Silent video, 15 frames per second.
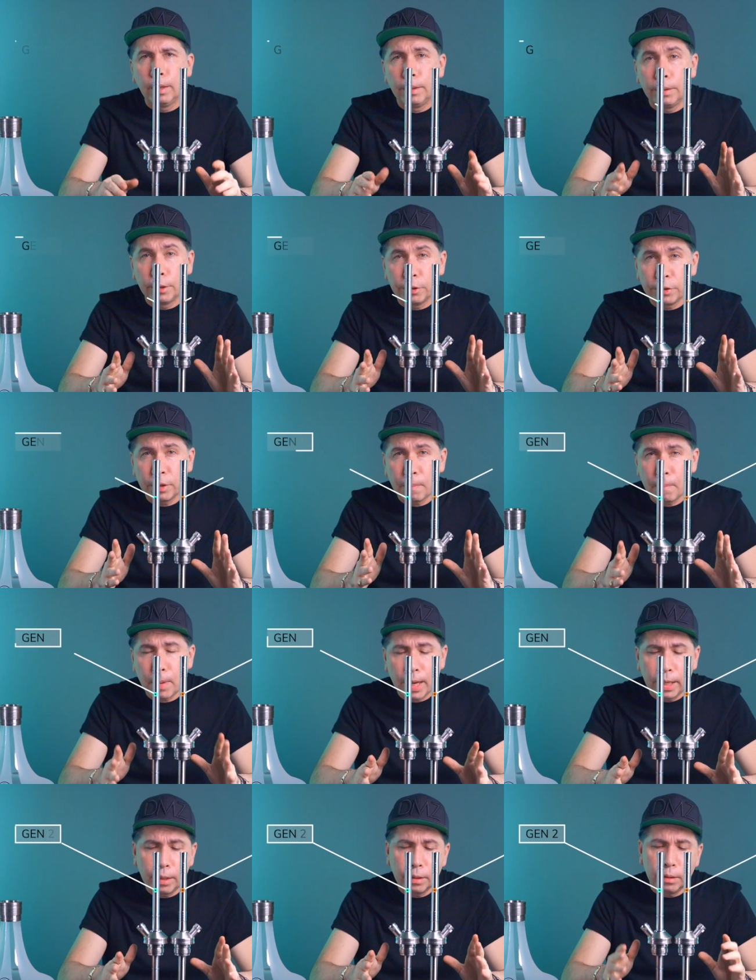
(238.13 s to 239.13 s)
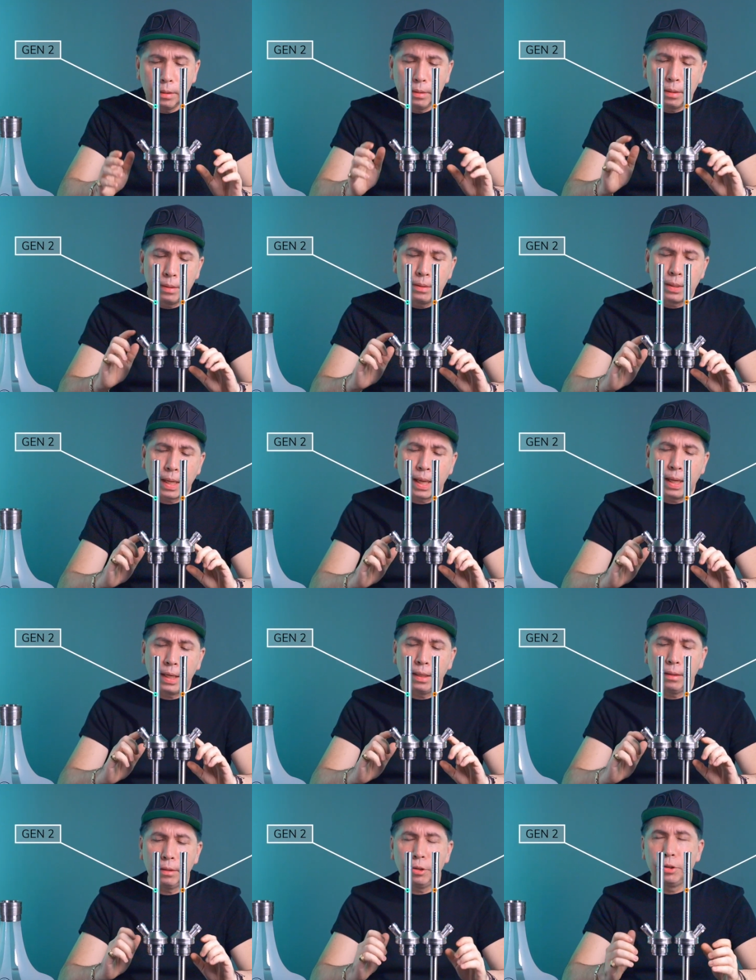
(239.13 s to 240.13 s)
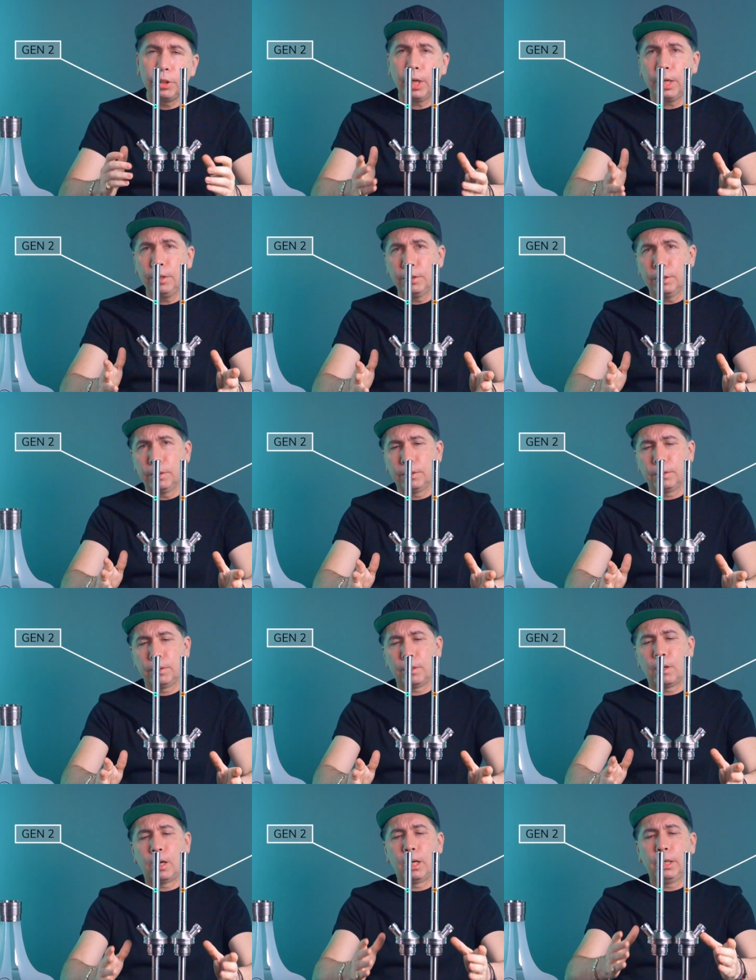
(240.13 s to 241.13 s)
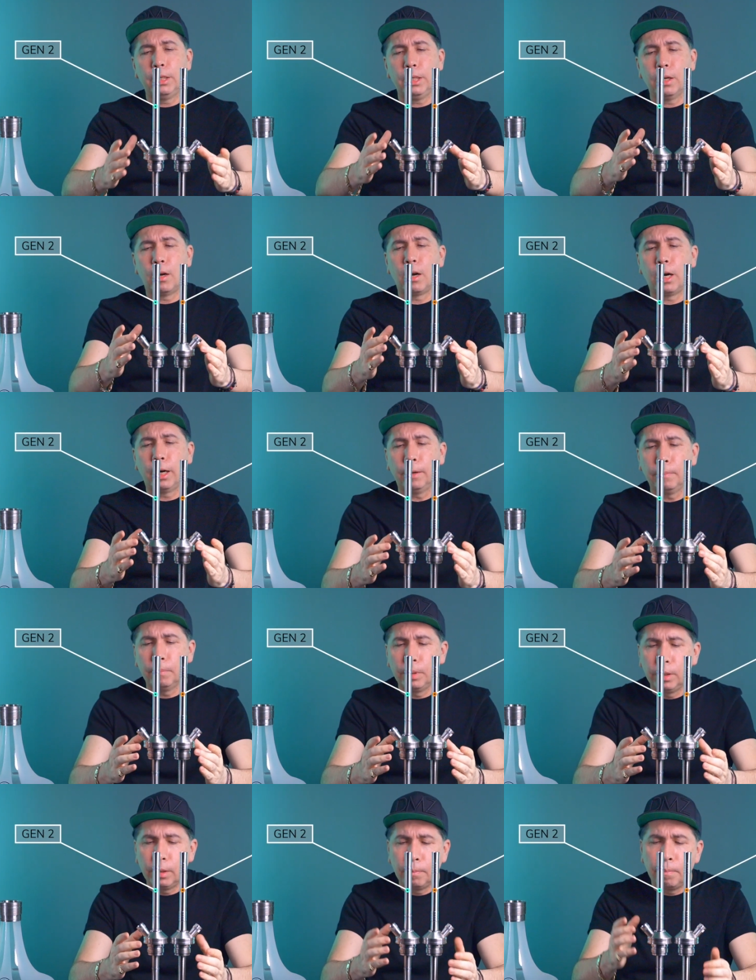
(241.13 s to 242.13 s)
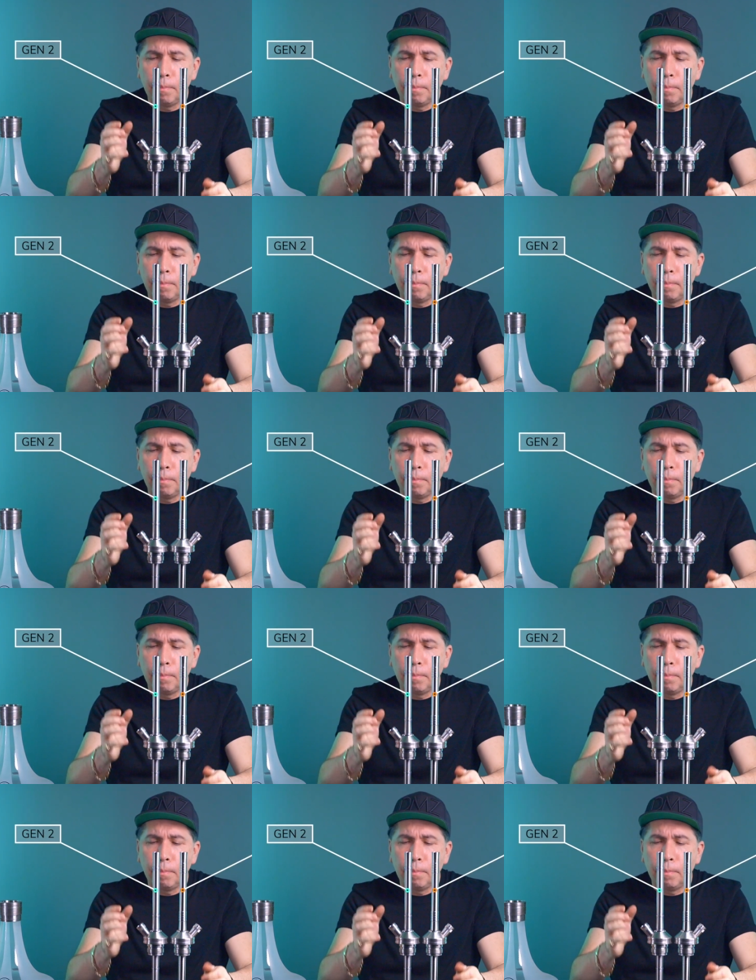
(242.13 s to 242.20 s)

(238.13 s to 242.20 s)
There are some minor design changes on the heart, but the